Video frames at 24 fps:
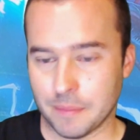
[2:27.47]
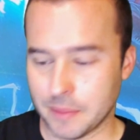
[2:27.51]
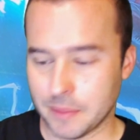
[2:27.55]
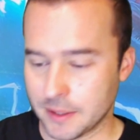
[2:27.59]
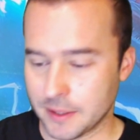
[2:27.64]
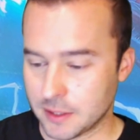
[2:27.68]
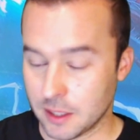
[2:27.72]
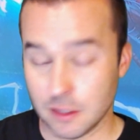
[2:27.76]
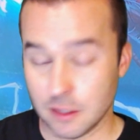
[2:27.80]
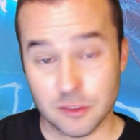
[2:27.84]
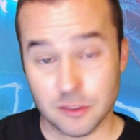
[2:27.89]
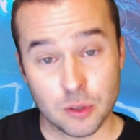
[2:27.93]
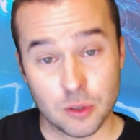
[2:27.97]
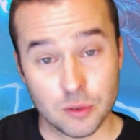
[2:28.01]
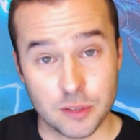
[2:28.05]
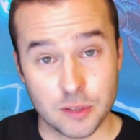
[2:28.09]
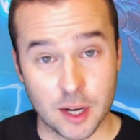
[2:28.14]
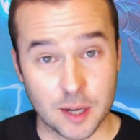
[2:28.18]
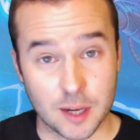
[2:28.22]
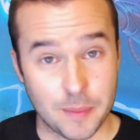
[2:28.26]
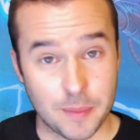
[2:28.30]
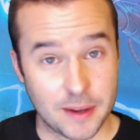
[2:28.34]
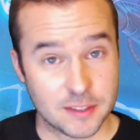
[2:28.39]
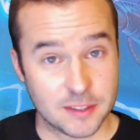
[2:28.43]
But let's go and
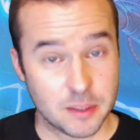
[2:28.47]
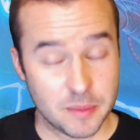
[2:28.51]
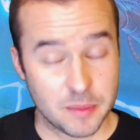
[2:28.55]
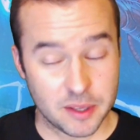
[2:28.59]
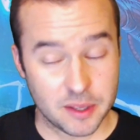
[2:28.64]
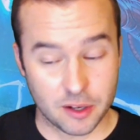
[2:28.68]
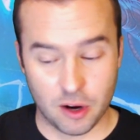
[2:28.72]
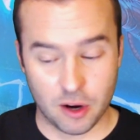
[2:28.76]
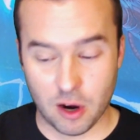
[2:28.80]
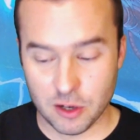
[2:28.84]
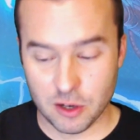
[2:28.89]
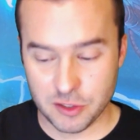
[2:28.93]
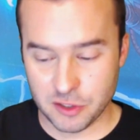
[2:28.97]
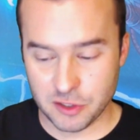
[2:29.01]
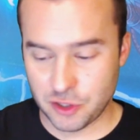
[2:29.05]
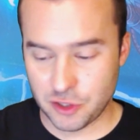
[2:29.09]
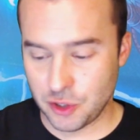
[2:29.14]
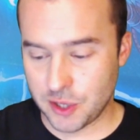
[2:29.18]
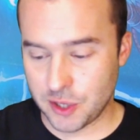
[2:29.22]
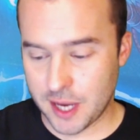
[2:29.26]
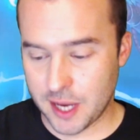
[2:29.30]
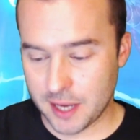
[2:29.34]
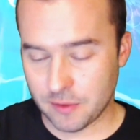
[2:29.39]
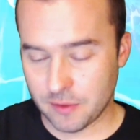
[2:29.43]
talk about some of the cards that you
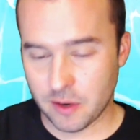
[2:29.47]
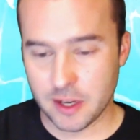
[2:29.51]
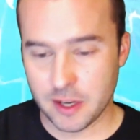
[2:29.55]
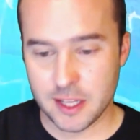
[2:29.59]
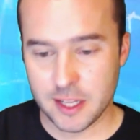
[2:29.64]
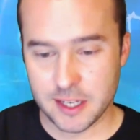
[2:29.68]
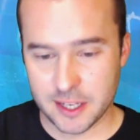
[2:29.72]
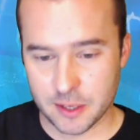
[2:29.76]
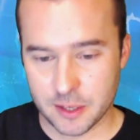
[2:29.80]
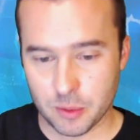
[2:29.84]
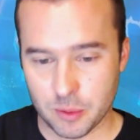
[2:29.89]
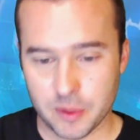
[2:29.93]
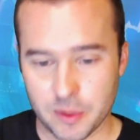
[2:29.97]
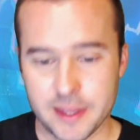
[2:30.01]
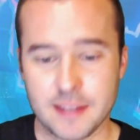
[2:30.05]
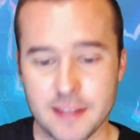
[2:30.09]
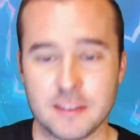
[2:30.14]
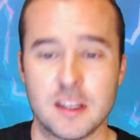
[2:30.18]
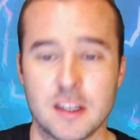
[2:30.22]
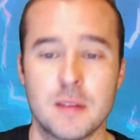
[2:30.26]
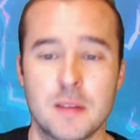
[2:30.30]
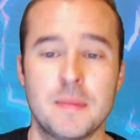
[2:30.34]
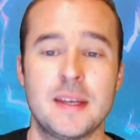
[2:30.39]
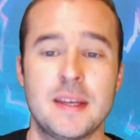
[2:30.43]
can run in here, and that's
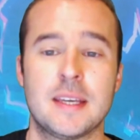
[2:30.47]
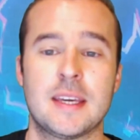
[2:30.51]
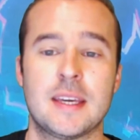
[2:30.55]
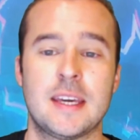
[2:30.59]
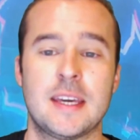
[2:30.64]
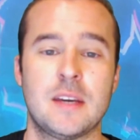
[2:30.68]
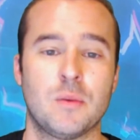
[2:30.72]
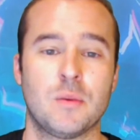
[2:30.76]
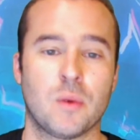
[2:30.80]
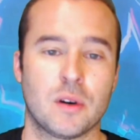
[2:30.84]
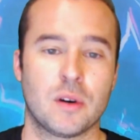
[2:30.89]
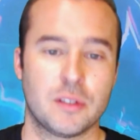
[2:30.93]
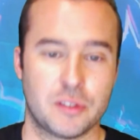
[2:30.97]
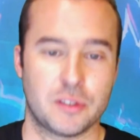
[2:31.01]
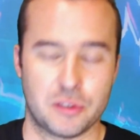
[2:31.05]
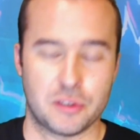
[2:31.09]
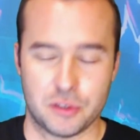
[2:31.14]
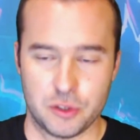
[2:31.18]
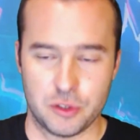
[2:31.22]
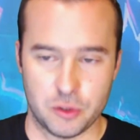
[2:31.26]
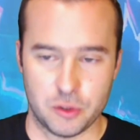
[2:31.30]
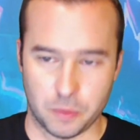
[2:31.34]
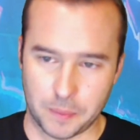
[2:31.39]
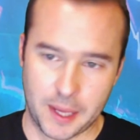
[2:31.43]
going to be keyword
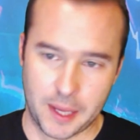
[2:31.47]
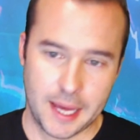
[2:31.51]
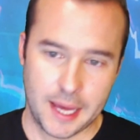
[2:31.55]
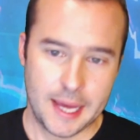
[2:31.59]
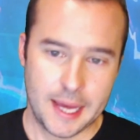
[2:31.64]
soup.